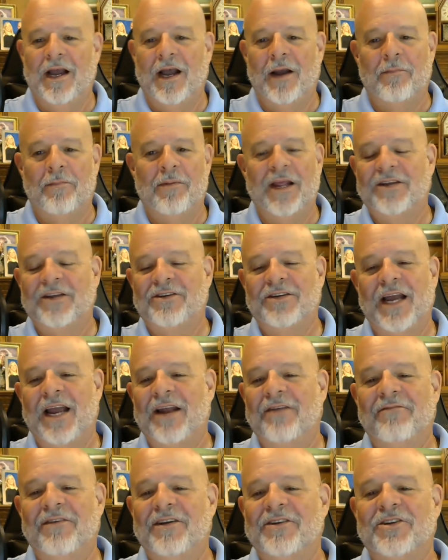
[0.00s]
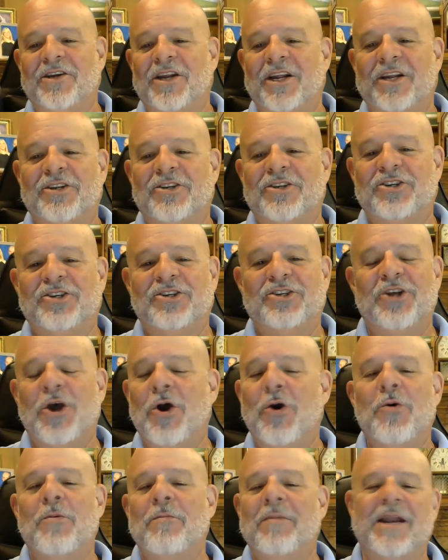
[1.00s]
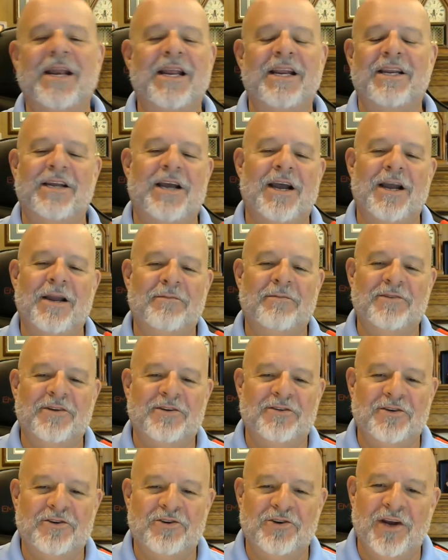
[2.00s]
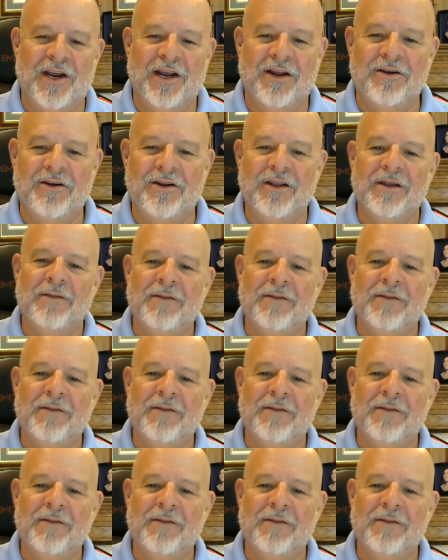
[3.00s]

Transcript: a place I had visited so many times as a child.